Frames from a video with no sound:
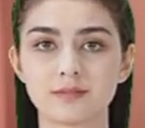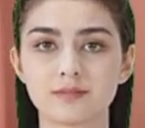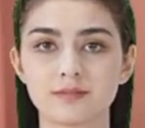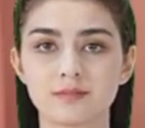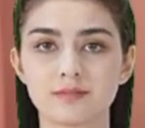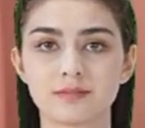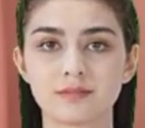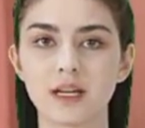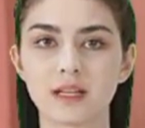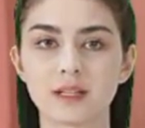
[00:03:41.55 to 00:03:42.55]
Male
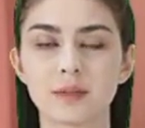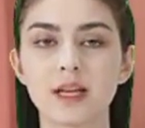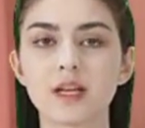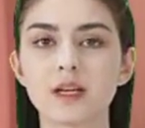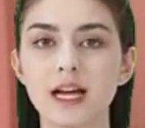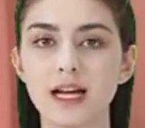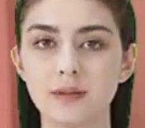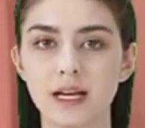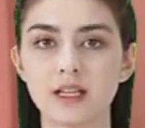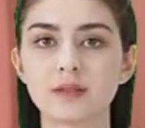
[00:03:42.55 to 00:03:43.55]
secondary sexual
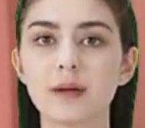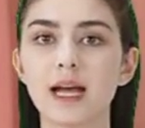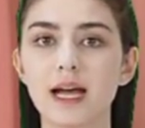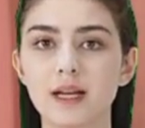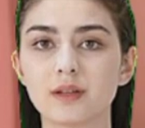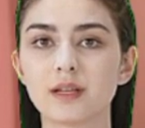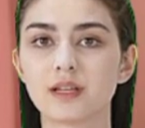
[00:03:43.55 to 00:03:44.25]
characteristics.